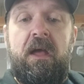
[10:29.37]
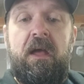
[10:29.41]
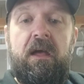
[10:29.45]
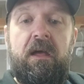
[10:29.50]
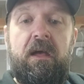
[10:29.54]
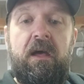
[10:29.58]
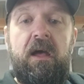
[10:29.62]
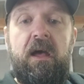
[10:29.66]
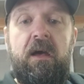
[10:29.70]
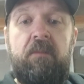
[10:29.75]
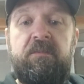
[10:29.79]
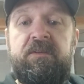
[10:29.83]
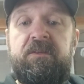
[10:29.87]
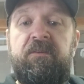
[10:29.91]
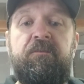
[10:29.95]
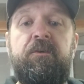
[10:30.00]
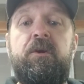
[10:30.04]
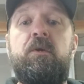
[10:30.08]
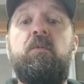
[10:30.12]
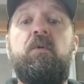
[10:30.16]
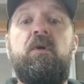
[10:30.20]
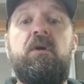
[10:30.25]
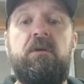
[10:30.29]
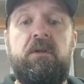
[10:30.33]
It's a
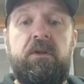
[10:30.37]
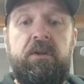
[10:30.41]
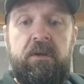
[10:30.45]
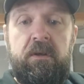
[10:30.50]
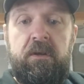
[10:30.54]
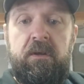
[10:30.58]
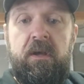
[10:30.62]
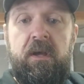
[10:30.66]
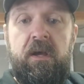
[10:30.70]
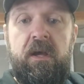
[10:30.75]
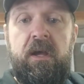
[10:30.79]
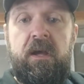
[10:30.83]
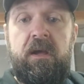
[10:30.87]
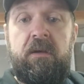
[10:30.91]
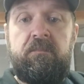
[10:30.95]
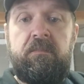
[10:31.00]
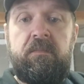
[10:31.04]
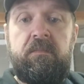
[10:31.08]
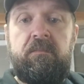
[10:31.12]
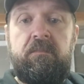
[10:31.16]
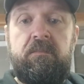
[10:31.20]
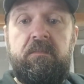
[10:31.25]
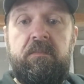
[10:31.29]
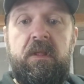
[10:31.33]
free world.
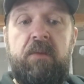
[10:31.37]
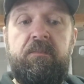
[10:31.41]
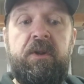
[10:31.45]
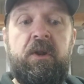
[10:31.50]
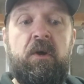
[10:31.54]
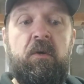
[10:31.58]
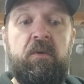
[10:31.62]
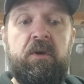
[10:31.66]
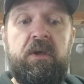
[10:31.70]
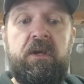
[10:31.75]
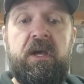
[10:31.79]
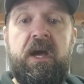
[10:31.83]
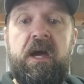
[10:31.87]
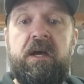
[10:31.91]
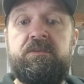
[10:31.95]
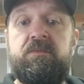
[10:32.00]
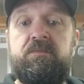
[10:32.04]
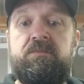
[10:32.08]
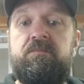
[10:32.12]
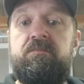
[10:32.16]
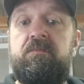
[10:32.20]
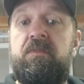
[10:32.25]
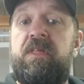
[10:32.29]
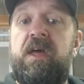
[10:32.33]
Let me know what you guys
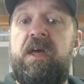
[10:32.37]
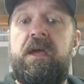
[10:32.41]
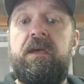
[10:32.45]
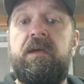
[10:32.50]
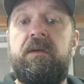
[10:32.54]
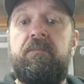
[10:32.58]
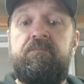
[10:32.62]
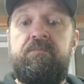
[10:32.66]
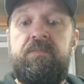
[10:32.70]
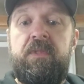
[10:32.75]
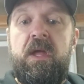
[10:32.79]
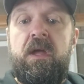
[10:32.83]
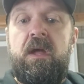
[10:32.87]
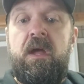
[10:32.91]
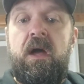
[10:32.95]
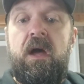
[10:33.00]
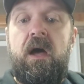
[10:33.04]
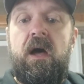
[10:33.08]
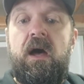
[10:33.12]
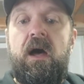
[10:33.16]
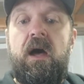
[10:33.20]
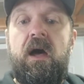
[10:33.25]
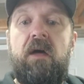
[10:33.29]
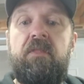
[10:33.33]
think.
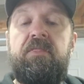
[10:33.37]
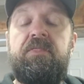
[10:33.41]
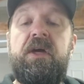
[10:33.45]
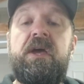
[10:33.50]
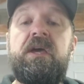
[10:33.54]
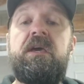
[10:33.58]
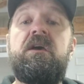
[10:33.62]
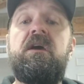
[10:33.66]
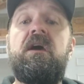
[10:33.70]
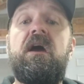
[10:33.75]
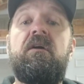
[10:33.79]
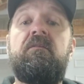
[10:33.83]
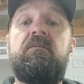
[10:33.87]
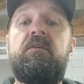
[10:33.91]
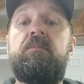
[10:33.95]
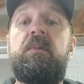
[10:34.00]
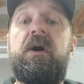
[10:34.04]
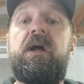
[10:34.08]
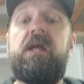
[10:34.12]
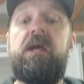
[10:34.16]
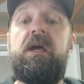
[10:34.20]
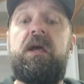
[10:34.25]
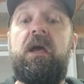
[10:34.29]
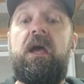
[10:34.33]
Thank you,
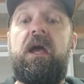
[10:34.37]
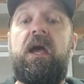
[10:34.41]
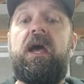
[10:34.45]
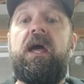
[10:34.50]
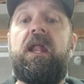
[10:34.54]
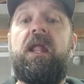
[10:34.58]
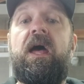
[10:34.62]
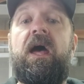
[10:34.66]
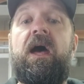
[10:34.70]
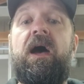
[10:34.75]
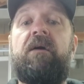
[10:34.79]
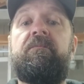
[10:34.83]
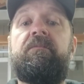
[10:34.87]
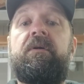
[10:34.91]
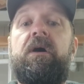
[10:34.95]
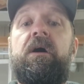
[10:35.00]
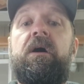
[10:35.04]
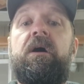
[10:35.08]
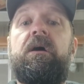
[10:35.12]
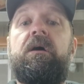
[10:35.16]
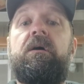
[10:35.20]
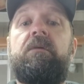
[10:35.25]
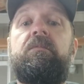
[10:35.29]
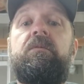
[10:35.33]
everybody, and have
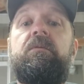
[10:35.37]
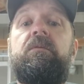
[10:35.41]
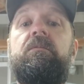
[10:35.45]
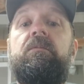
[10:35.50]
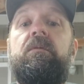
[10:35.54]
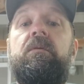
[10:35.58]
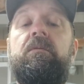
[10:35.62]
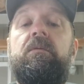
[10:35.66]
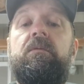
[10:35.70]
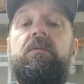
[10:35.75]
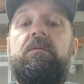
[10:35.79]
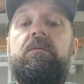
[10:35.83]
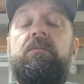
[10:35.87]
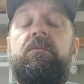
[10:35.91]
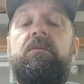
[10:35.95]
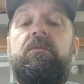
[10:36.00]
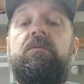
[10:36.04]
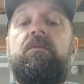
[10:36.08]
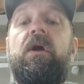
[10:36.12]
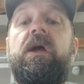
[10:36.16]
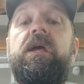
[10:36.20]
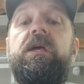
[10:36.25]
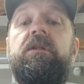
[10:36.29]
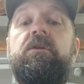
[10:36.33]
a
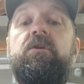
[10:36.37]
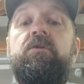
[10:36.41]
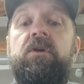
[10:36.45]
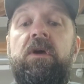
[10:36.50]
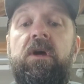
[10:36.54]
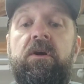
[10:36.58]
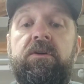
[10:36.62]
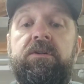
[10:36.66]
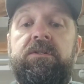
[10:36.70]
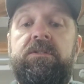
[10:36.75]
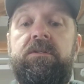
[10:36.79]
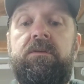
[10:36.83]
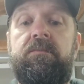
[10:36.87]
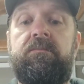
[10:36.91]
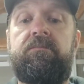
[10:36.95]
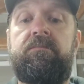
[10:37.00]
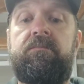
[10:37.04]
great New Year's.